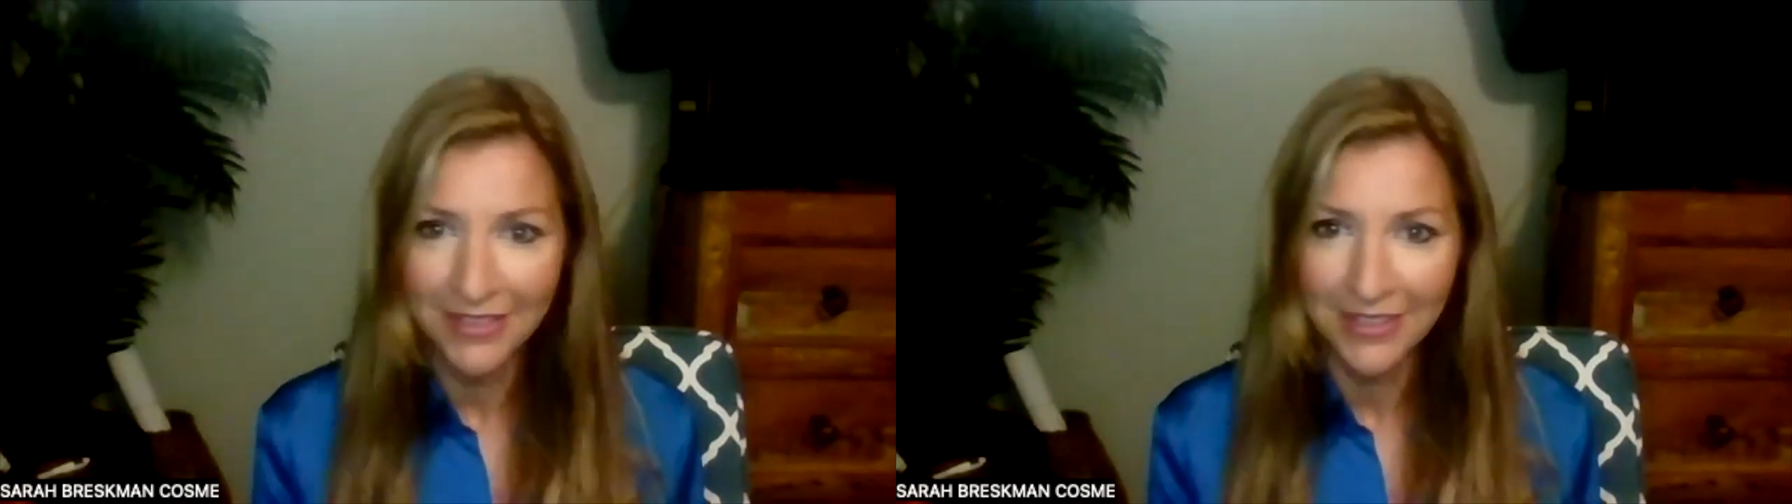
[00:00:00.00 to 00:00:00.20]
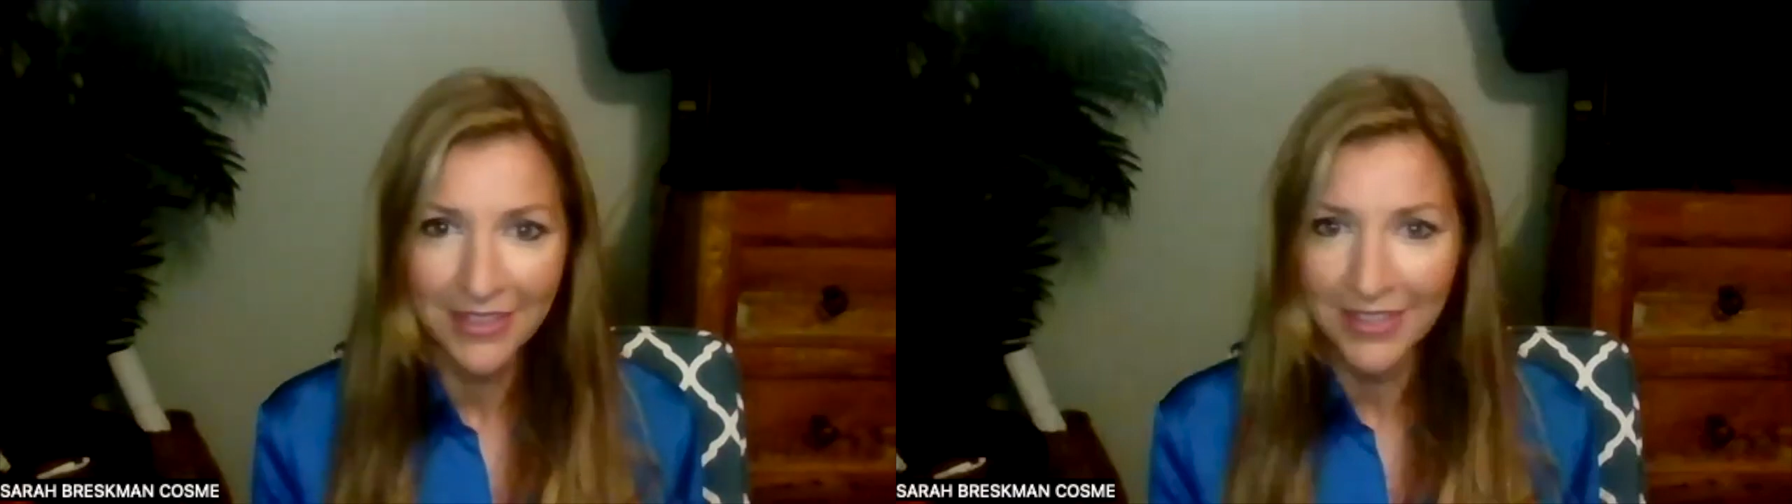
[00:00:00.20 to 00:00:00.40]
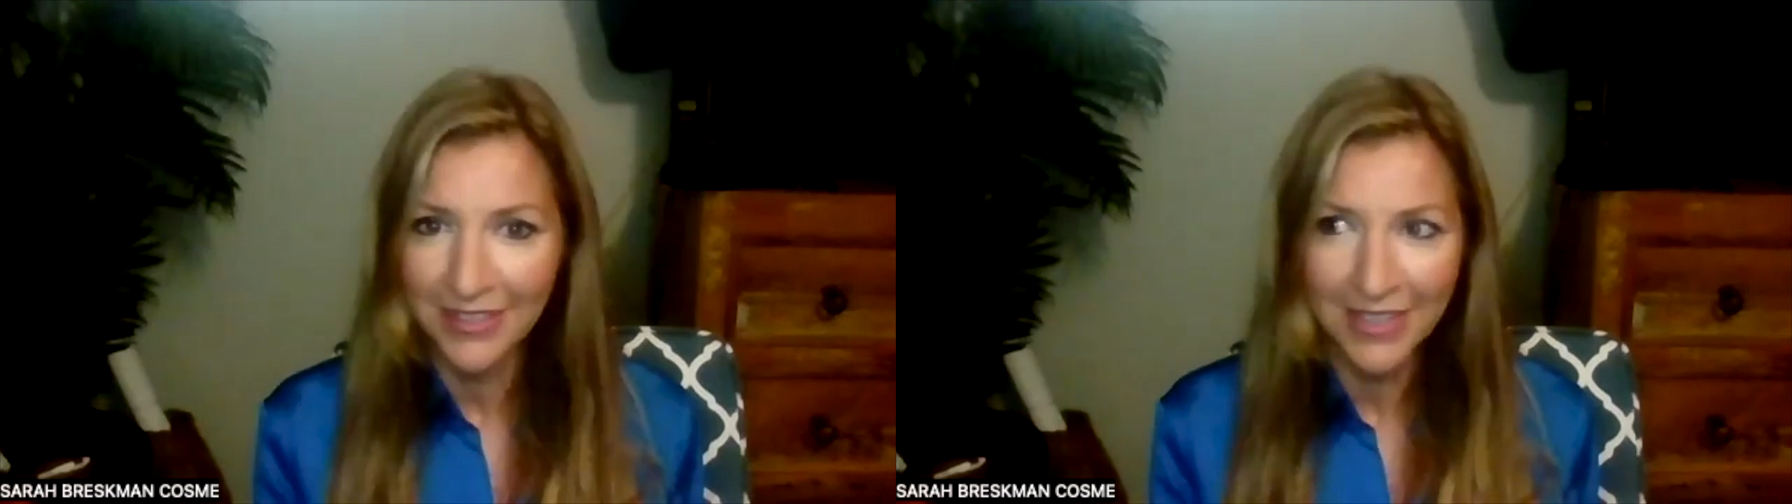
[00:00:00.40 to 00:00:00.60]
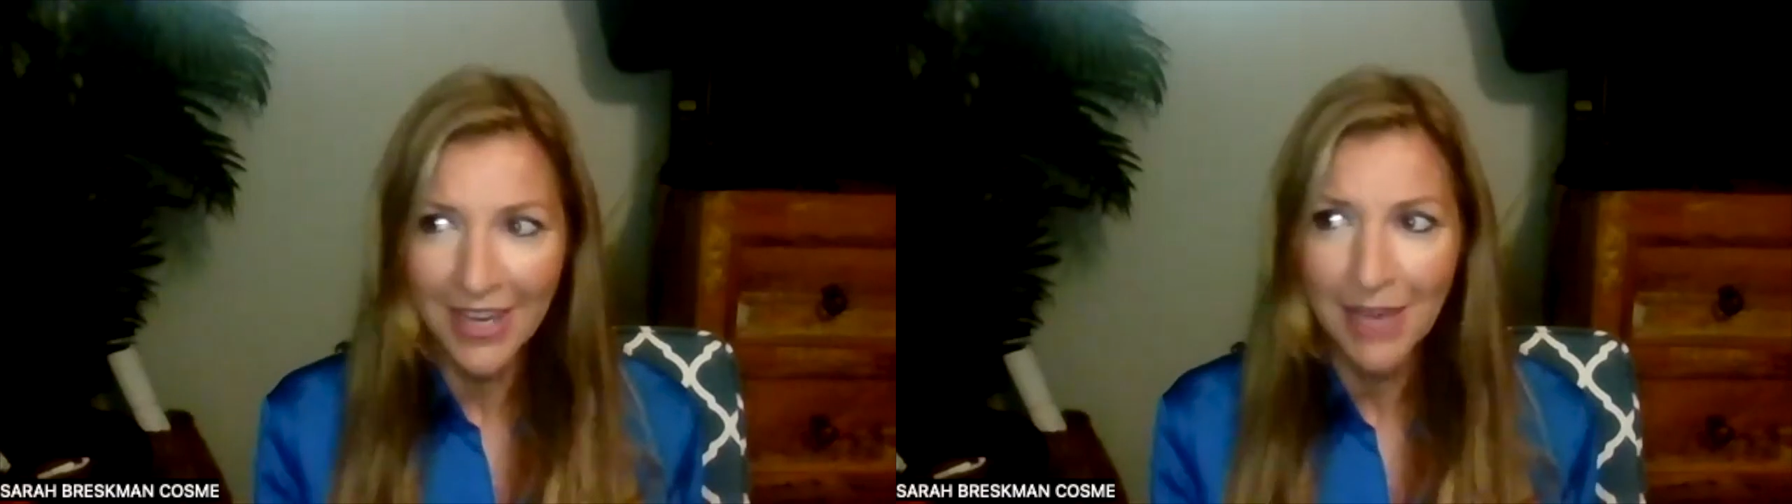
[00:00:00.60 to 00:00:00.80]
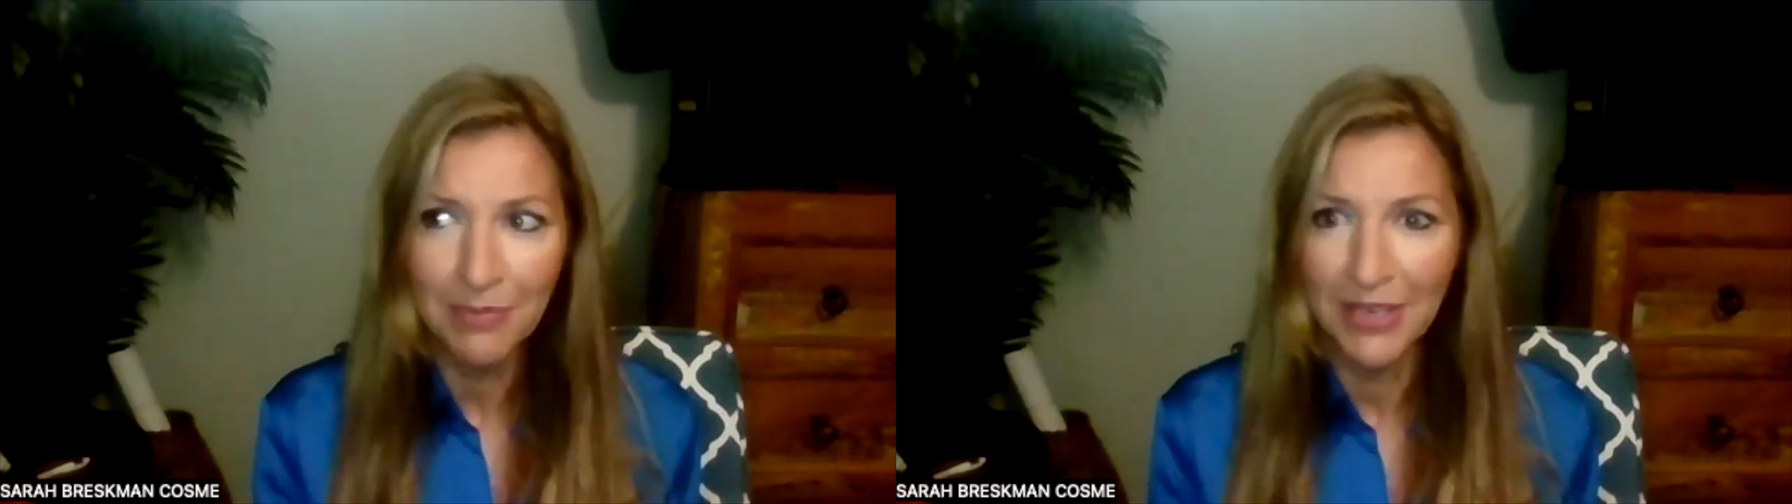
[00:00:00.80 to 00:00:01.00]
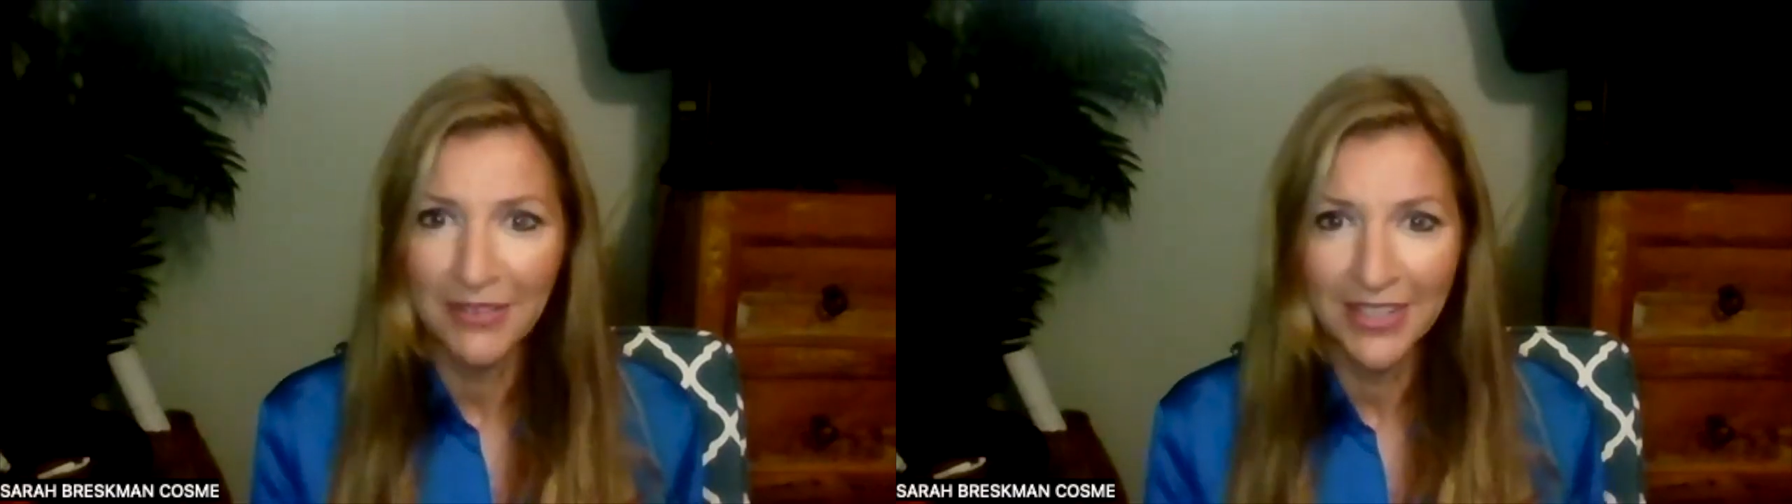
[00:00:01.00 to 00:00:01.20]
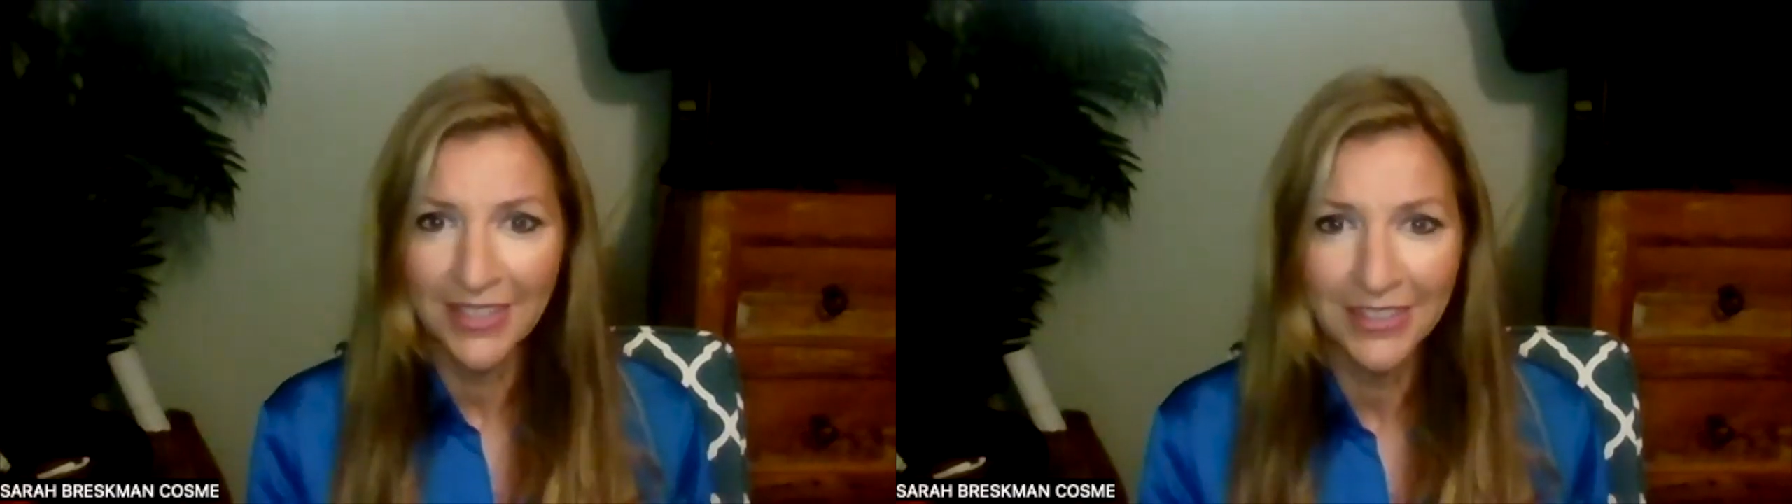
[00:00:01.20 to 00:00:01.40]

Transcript: to the top, even.